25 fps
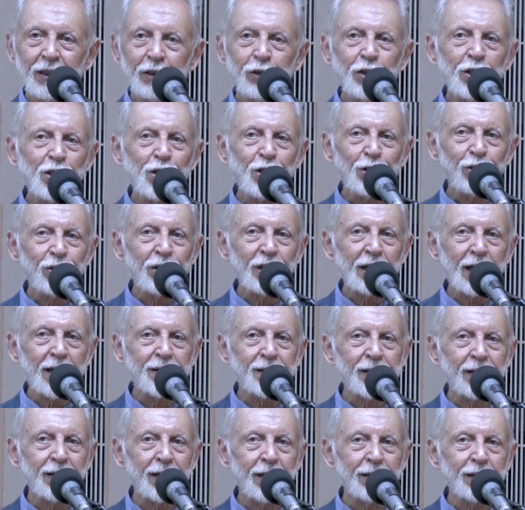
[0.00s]
You're not doing
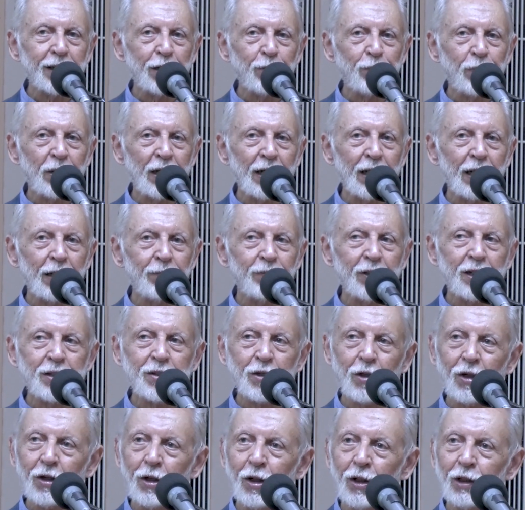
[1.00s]
asanas and
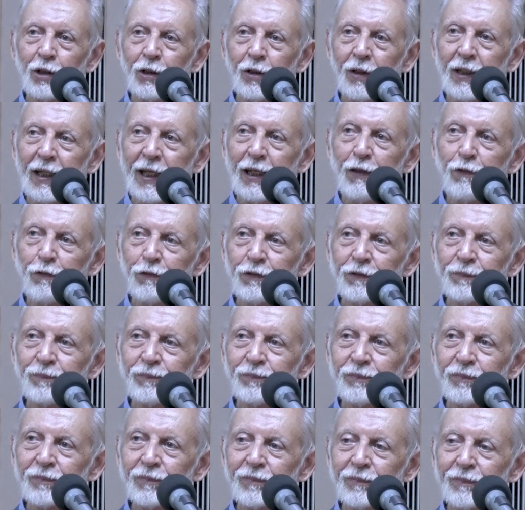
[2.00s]
pranayamas all your life.
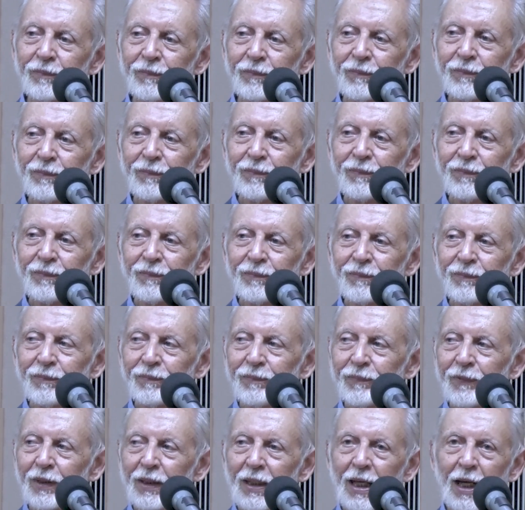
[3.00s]

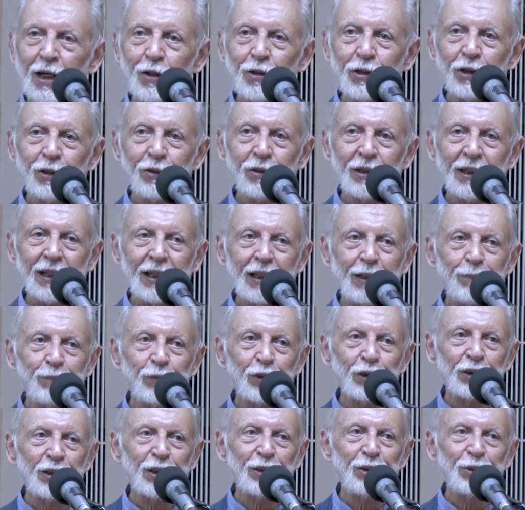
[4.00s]
And how do you really
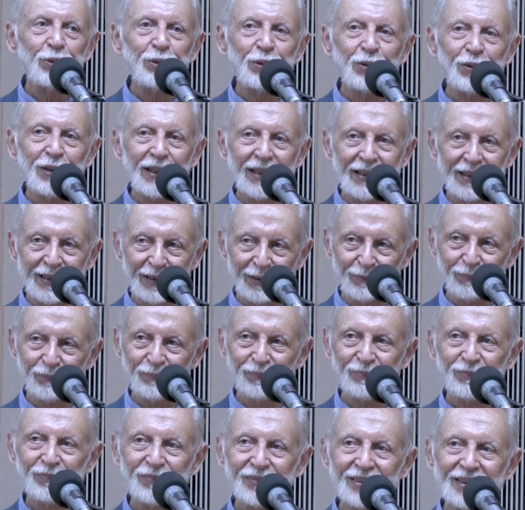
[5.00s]
put the two together?
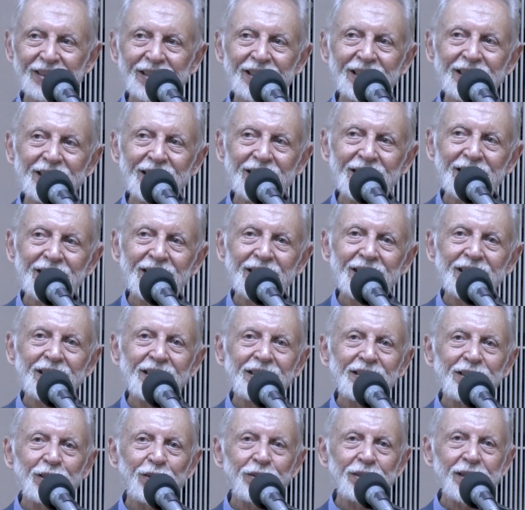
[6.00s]

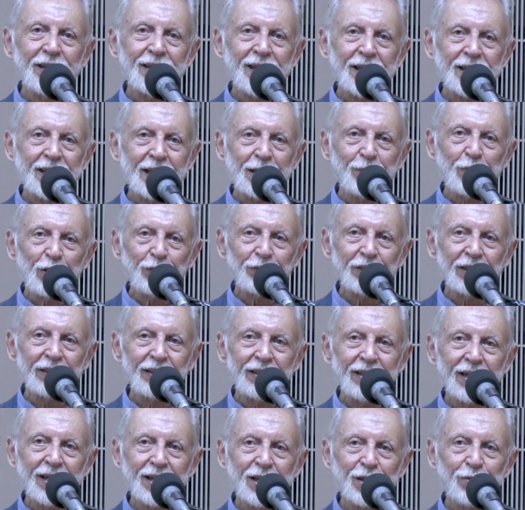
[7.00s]
Now, these are some of the
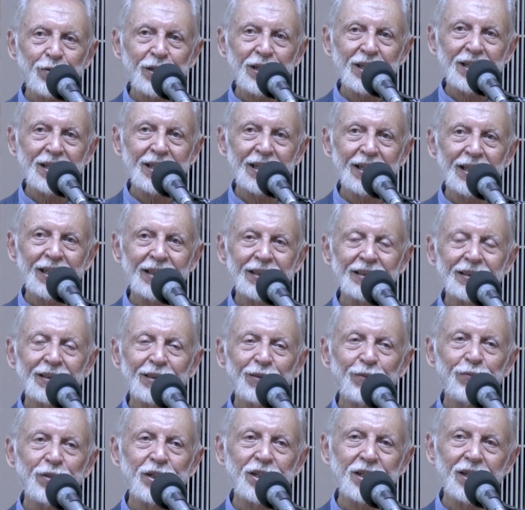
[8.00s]
things which
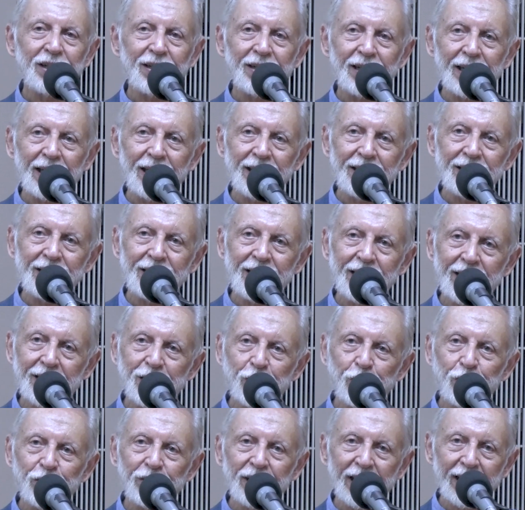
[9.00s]
we shall try and
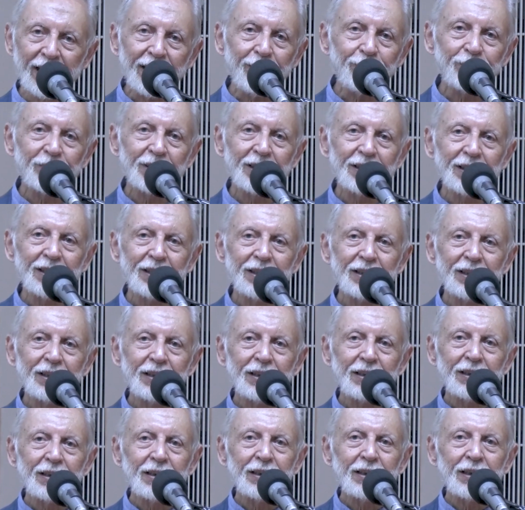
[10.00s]
touch today
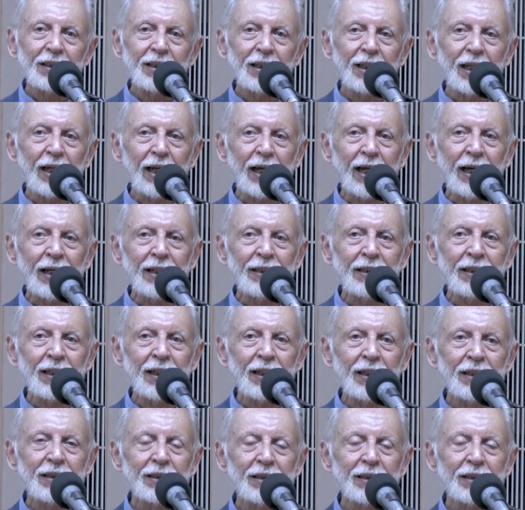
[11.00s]
and